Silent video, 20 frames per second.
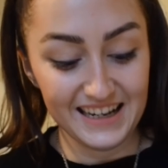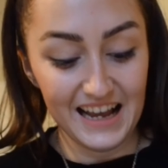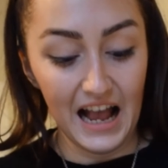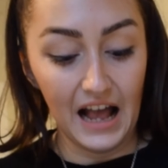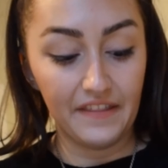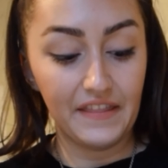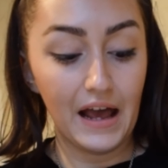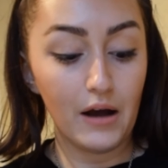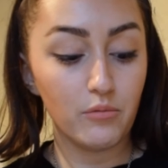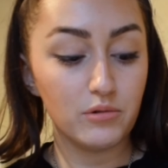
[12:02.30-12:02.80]
And
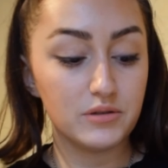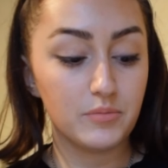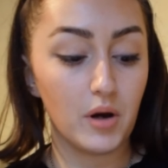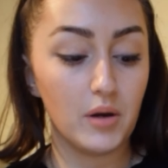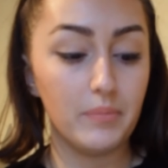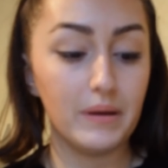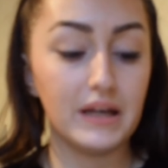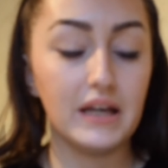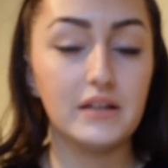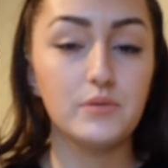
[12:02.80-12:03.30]
that was my
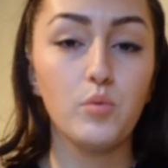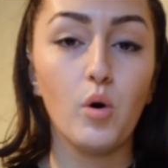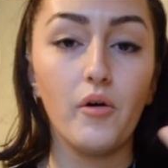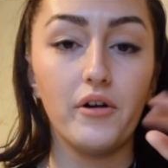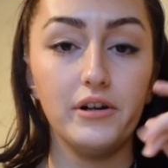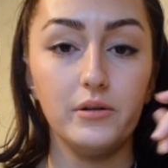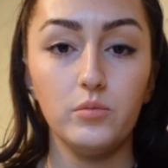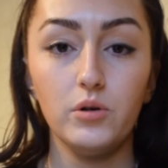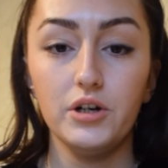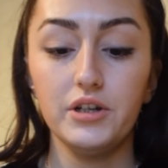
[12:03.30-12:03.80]
biggest worry,
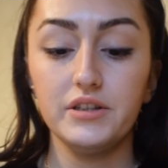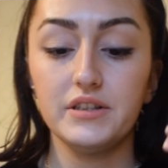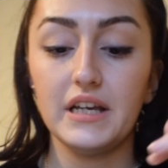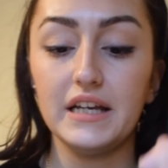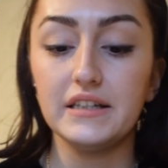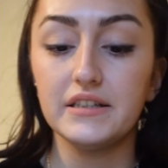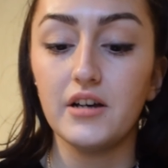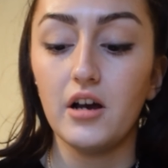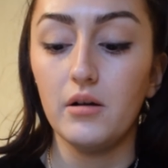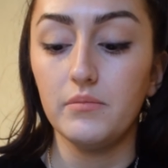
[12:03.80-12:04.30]
was in
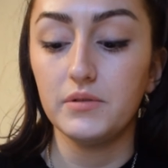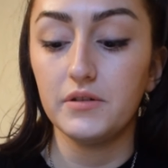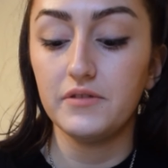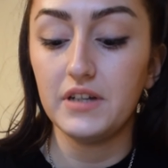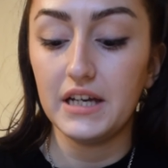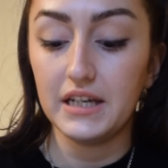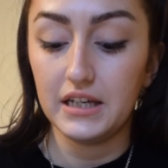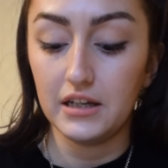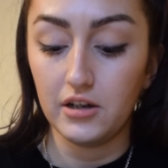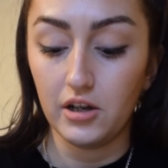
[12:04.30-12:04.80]
terms of
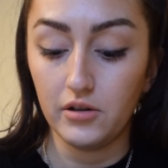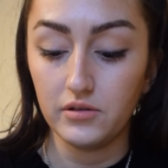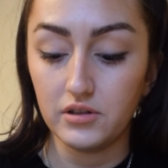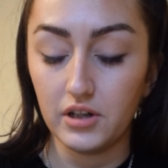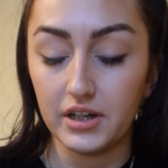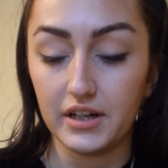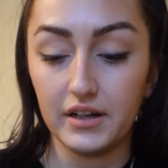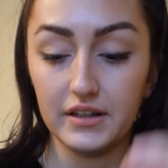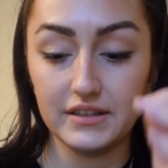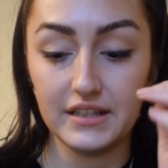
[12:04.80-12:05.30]
taking notes.
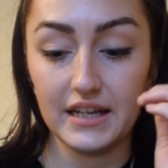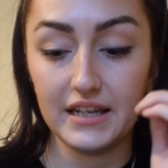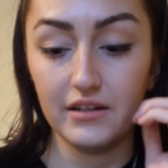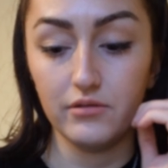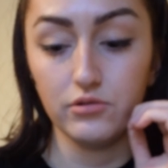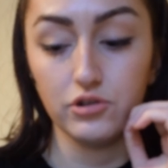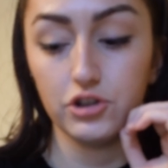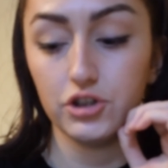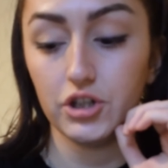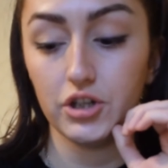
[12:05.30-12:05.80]
Like I said, it
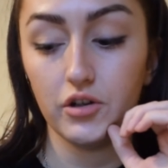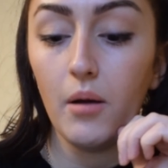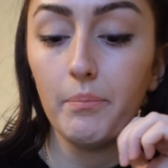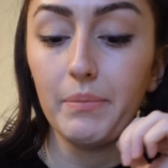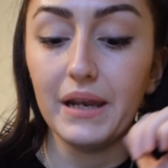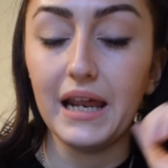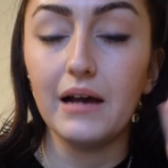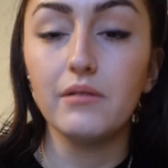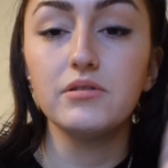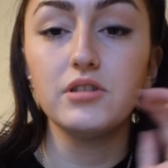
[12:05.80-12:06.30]
was just
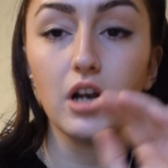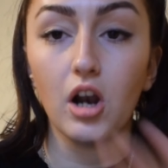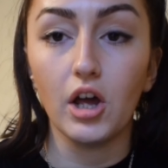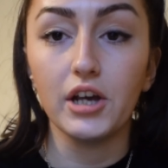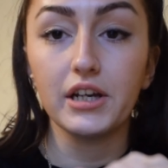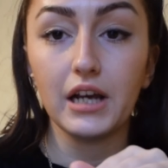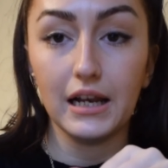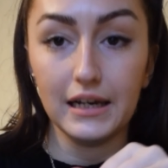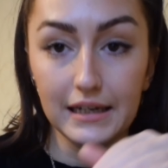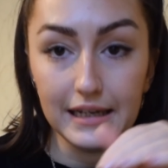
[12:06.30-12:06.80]
being able to
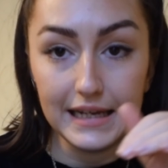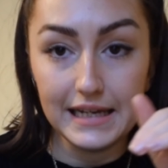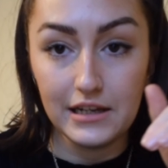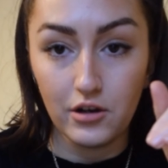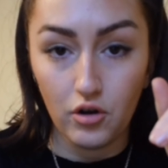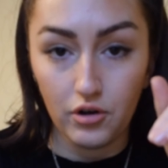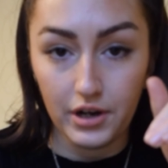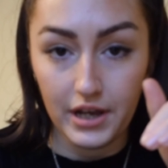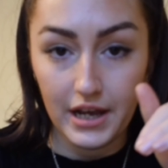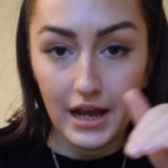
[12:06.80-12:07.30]
lean
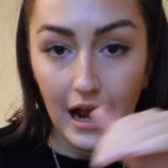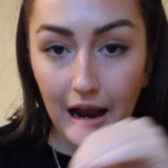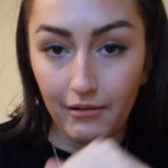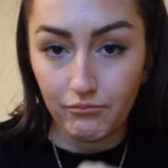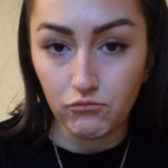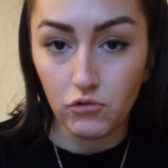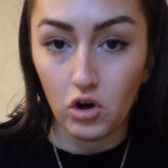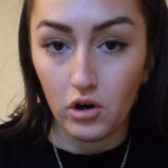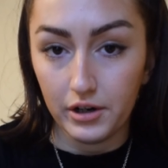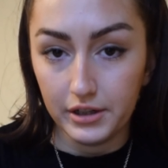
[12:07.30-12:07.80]
on it
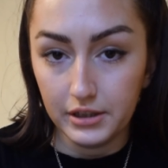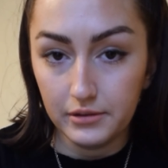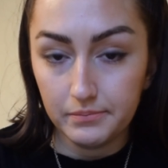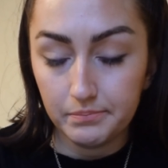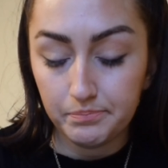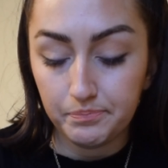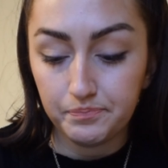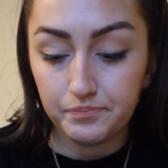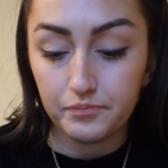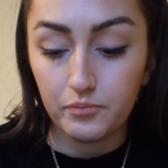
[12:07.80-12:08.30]
and write
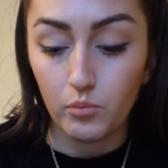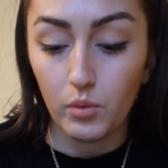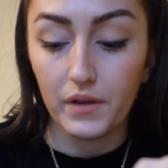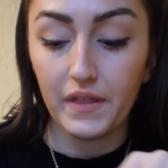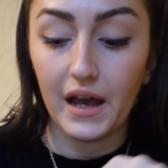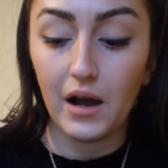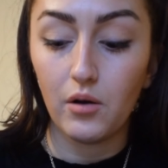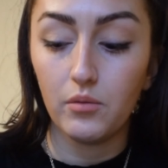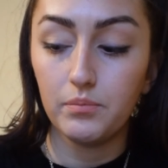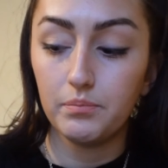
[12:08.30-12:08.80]

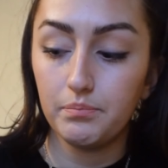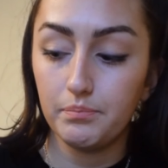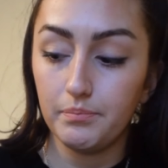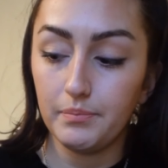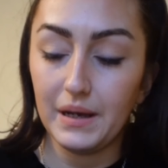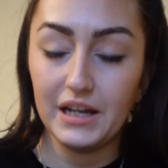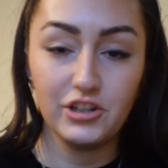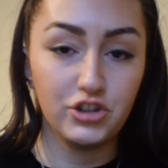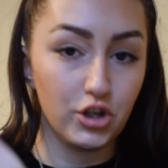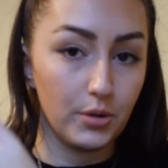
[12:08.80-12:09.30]
without
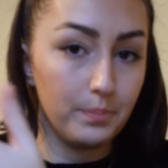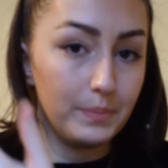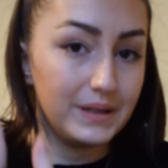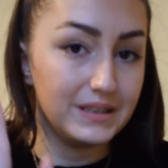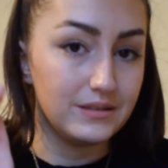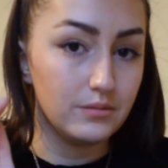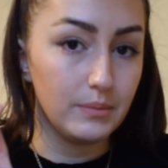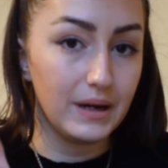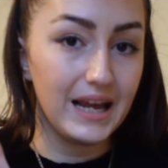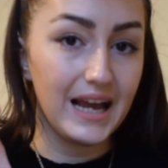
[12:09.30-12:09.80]
it jump
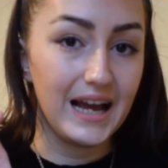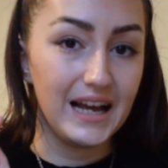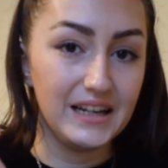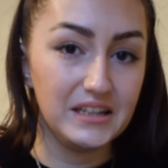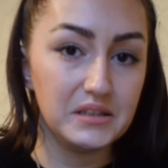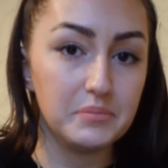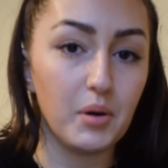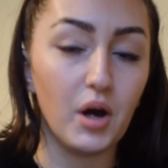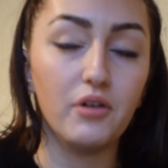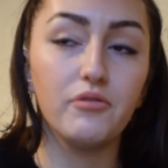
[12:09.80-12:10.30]
into my
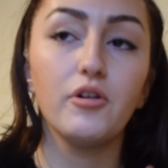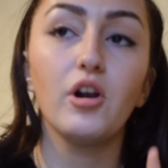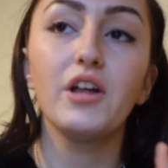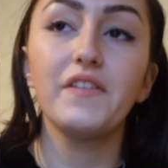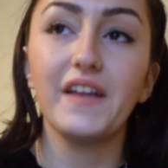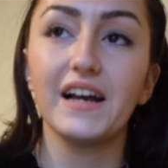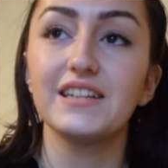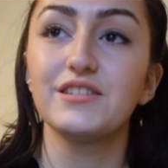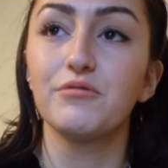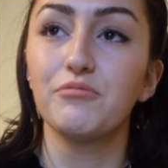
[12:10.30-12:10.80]
hand. But I feel
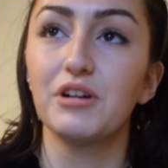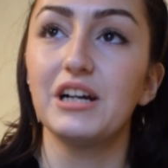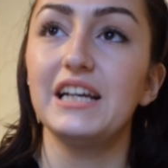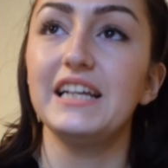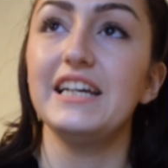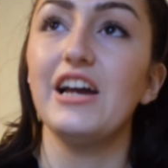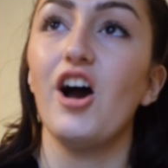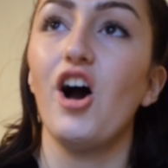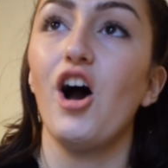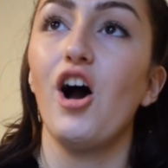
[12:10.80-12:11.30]
that's a
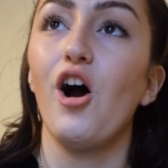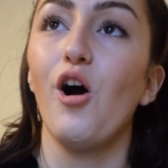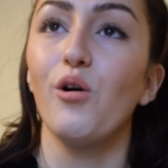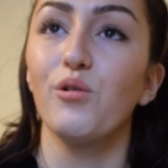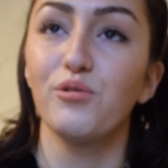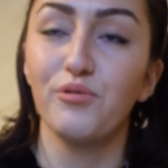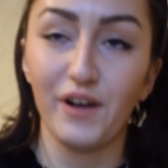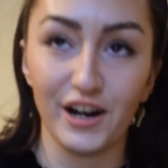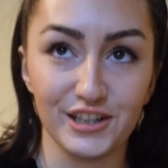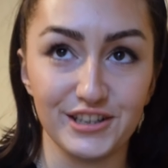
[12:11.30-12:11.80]
really
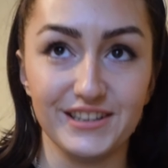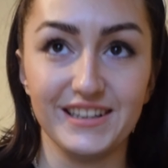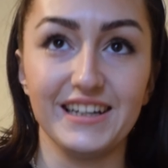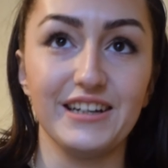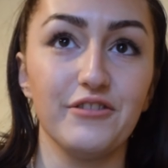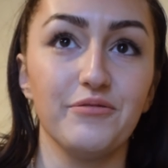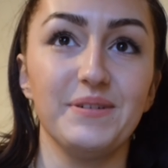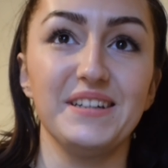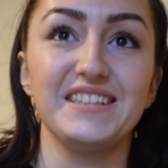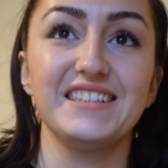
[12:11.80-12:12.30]
old-fashioned thing
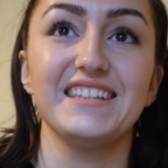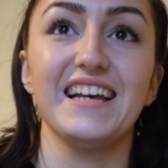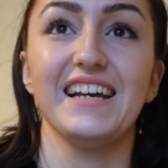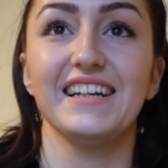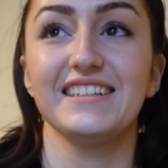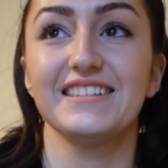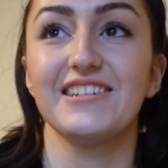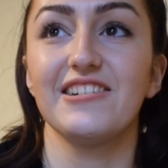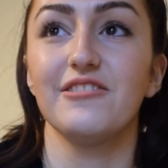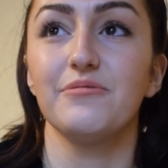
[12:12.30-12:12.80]
of me to say
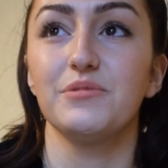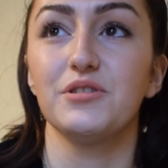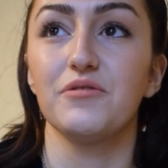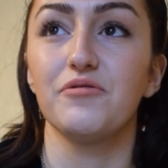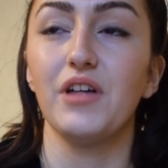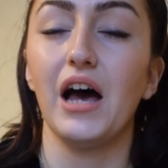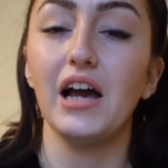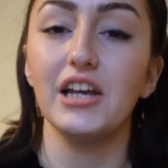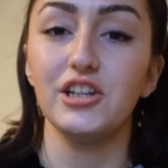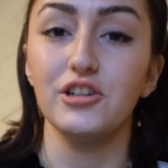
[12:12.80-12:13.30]
in terms of
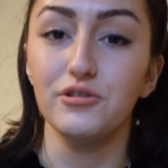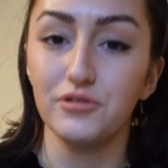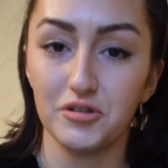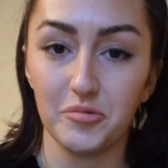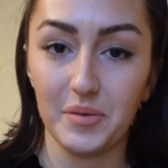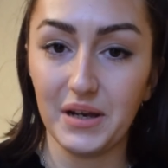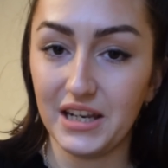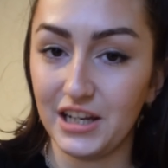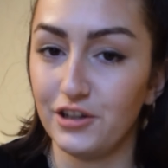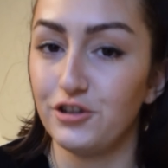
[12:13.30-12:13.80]
that used to
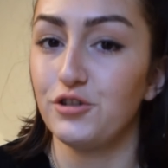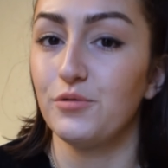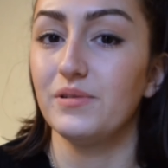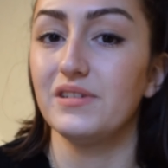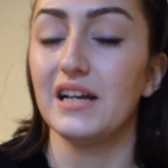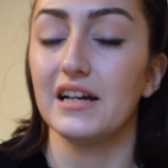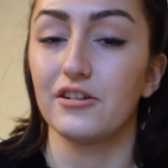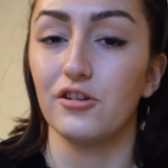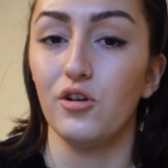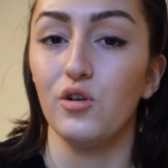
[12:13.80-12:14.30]
be an issue with
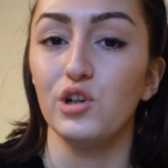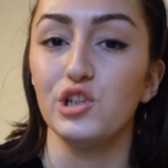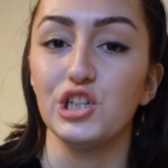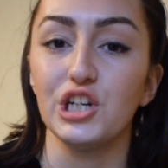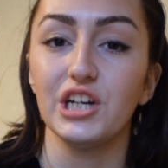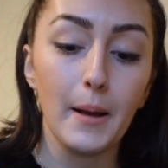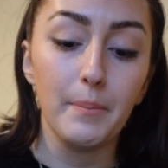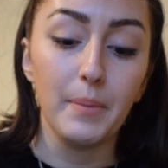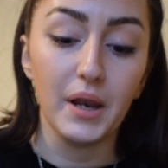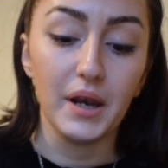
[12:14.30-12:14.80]

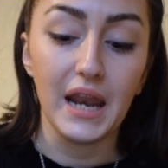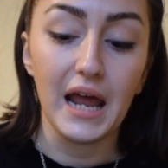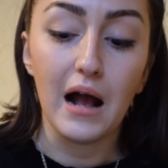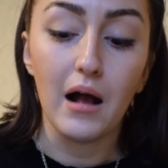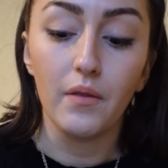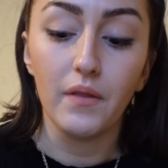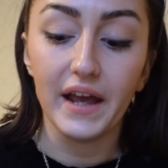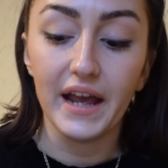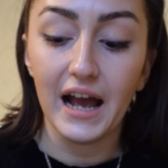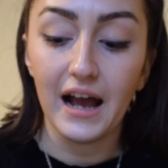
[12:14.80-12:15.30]
technology, but now
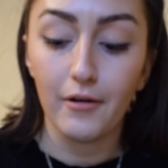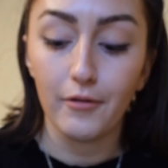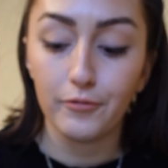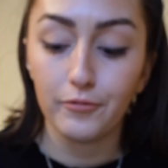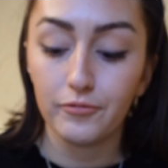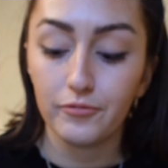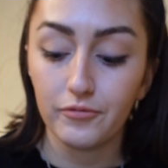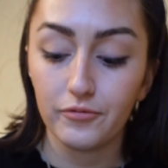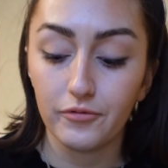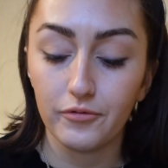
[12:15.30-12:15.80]
they have
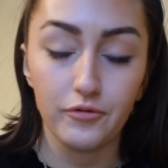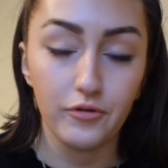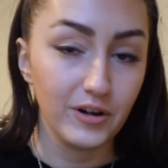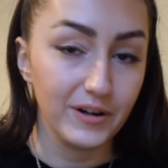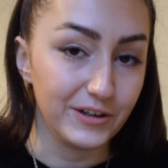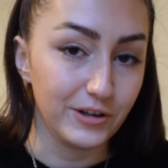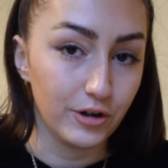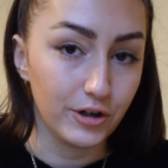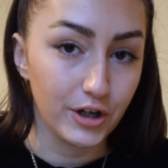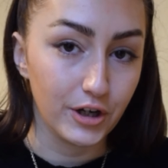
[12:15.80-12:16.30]
fully
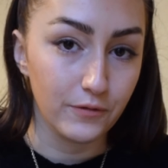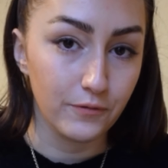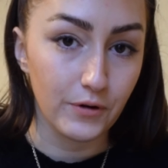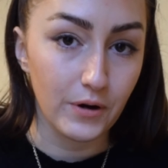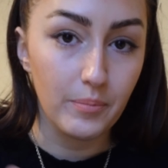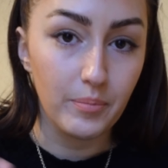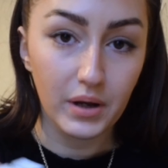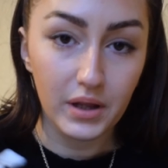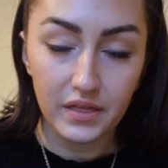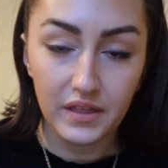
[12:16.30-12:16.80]
gotten over it.
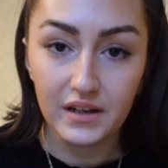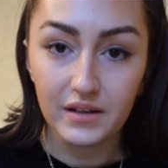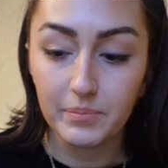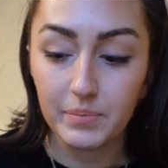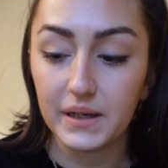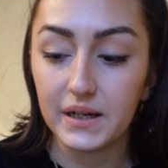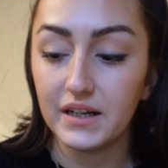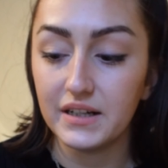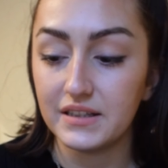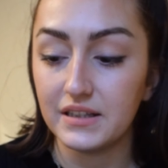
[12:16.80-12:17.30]
But I think
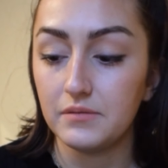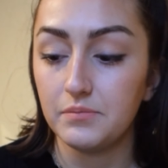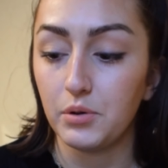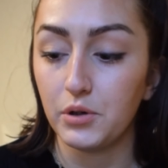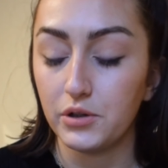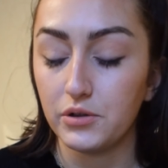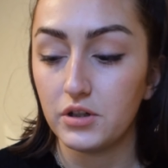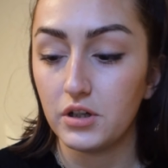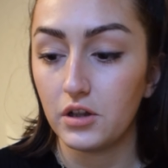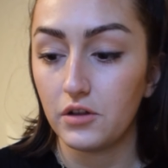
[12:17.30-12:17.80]
because it's
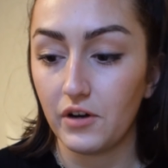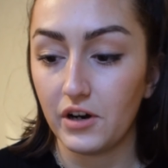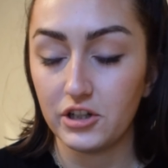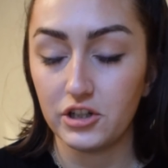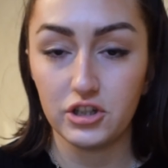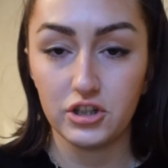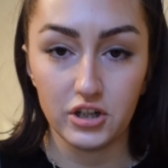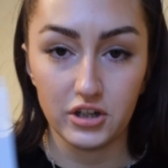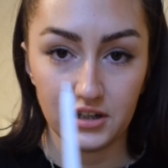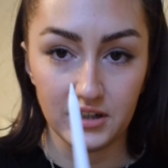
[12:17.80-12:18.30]
Bluetooth
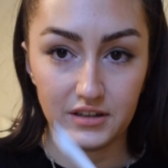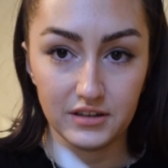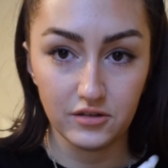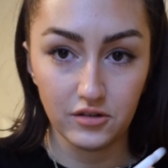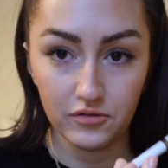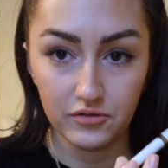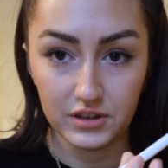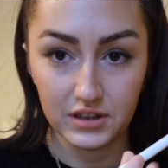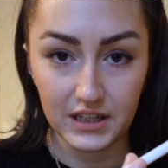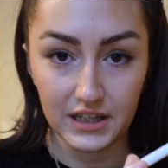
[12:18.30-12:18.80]
registered and it's
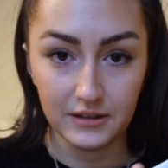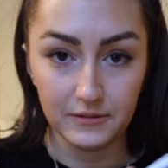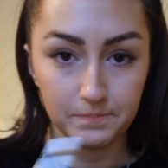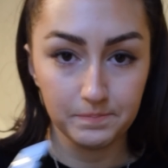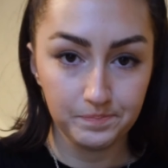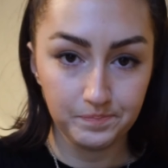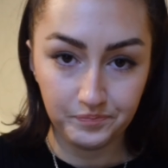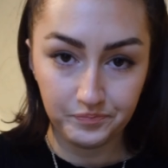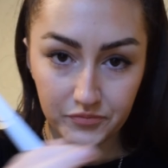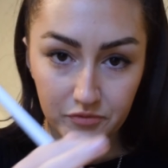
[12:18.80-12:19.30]
obviously
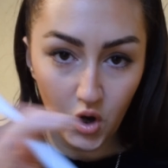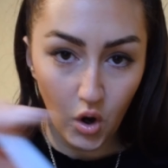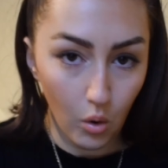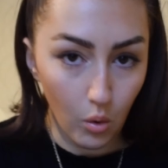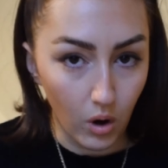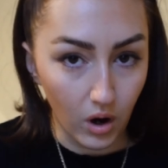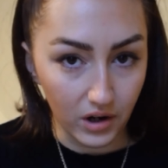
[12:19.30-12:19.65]
all high